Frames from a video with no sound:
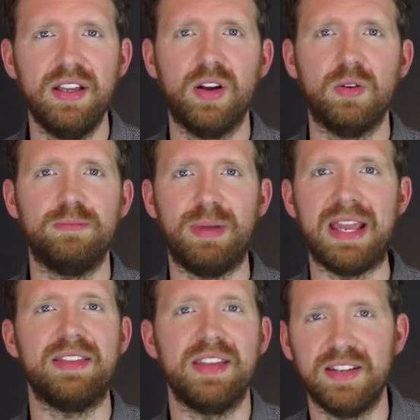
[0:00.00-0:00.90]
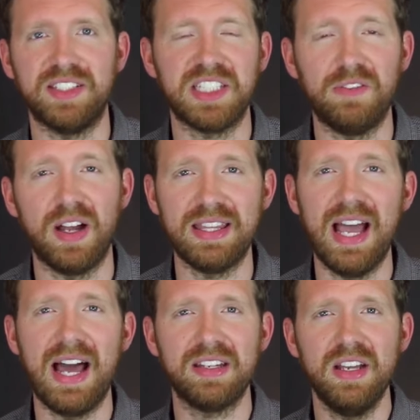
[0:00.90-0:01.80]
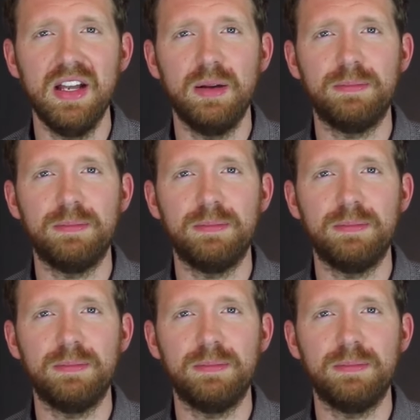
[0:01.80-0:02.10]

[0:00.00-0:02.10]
you know bathing and stuff like that